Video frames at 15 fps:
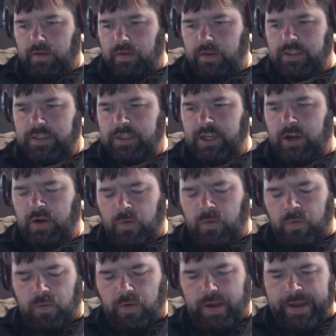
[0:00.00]

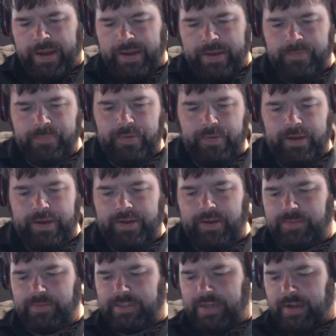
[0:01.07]
So it, it, it
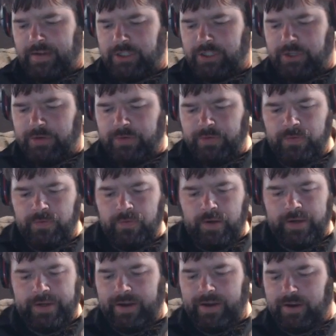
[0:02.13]
comes down to a
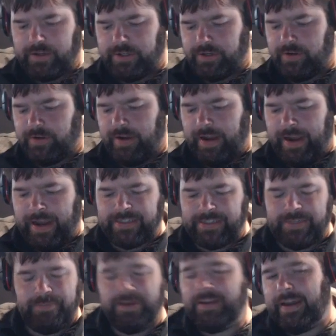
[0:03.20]
character has
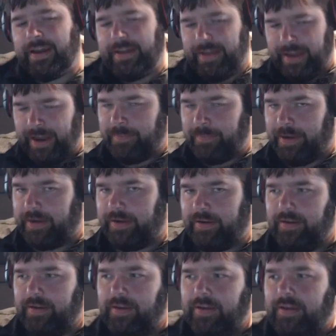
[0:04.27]
to be dynamic.
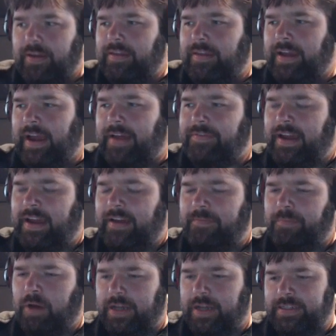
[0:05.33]
They have to have
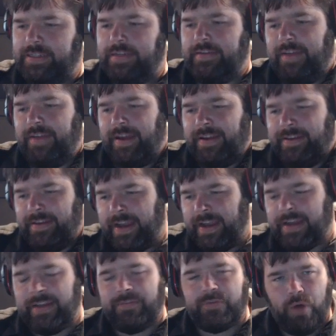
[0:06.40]
positive and
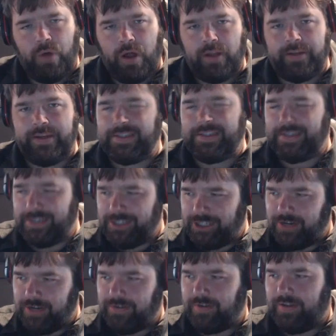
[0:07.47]
negative qualities, and
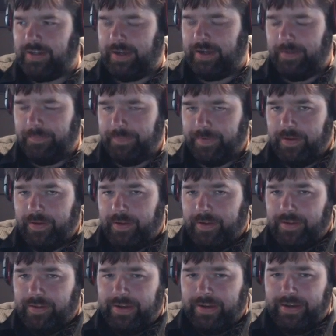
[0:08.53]
generally,
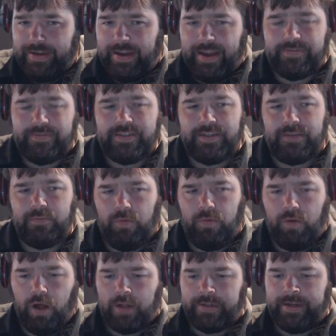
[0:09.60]
they need to have some
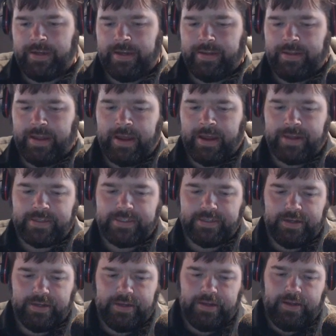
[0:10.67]
quality that
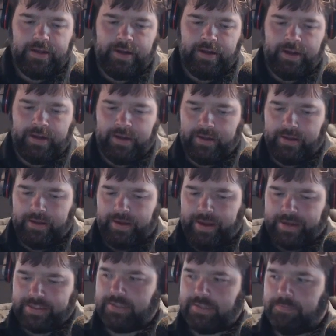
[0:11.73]
uh,
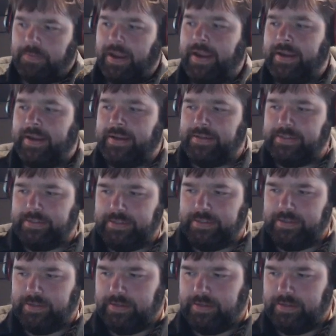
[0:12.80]
expands